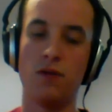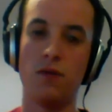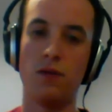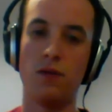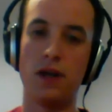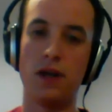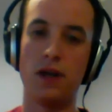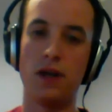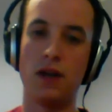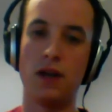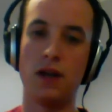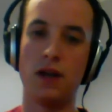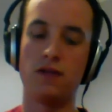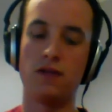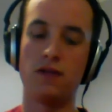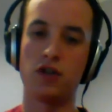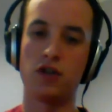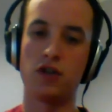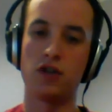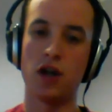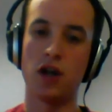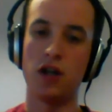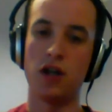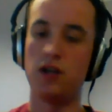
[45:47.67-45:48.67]
we never
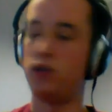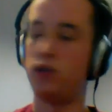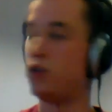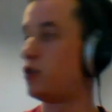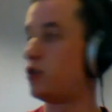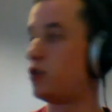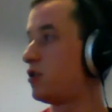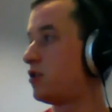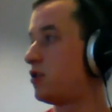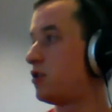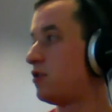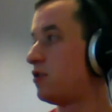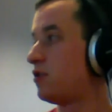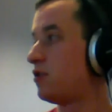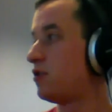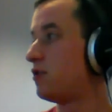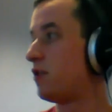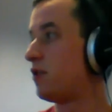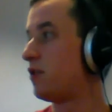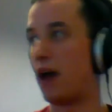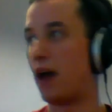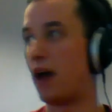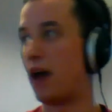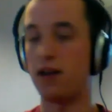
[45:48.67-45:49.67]
changed
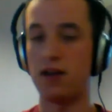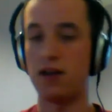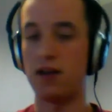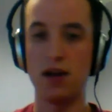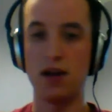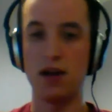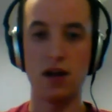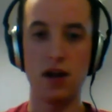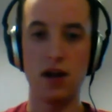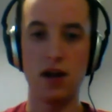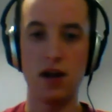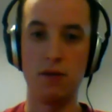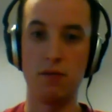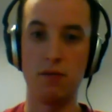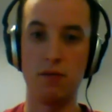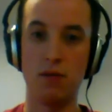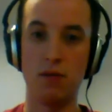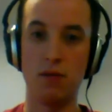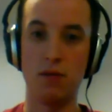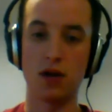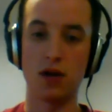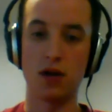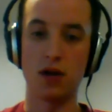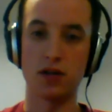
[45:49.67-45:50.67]
that in
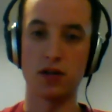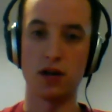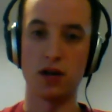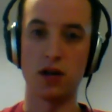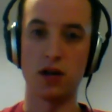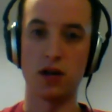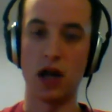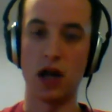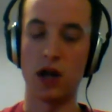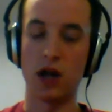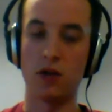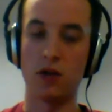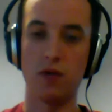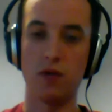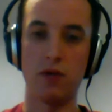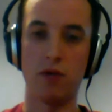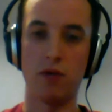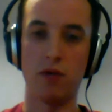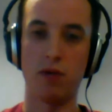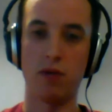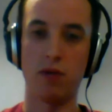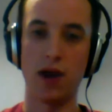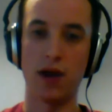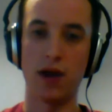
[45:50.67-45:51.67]
master like we
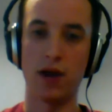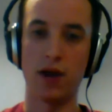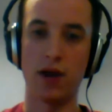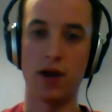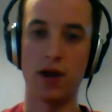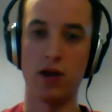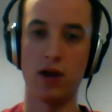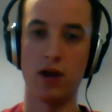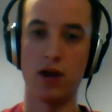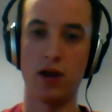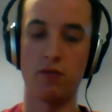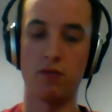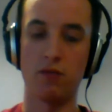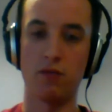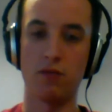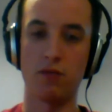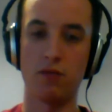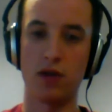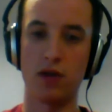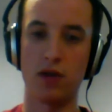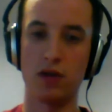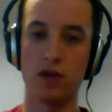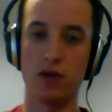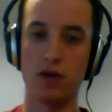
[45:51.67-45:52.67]
were planning on it,
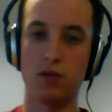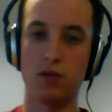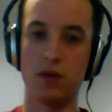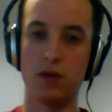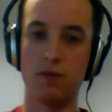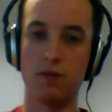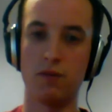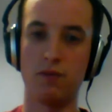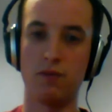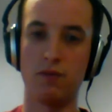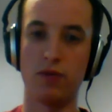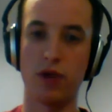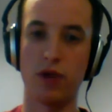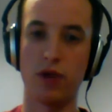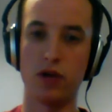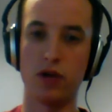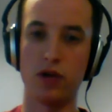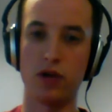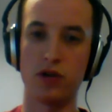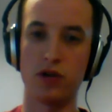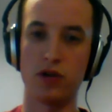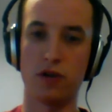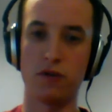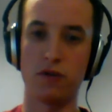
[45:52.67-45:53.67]
because we
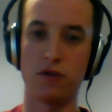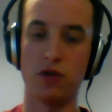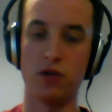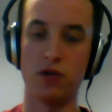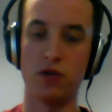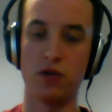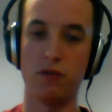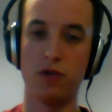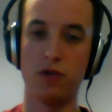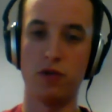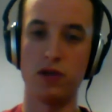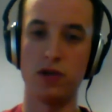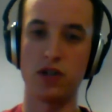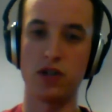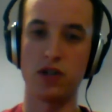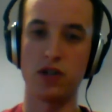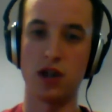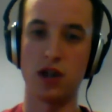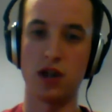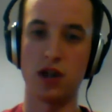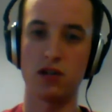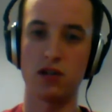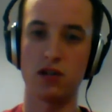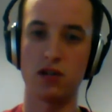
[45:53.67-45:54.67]
branched off
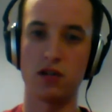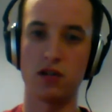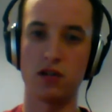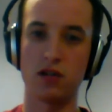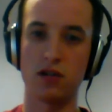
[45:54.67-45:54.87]
0.6.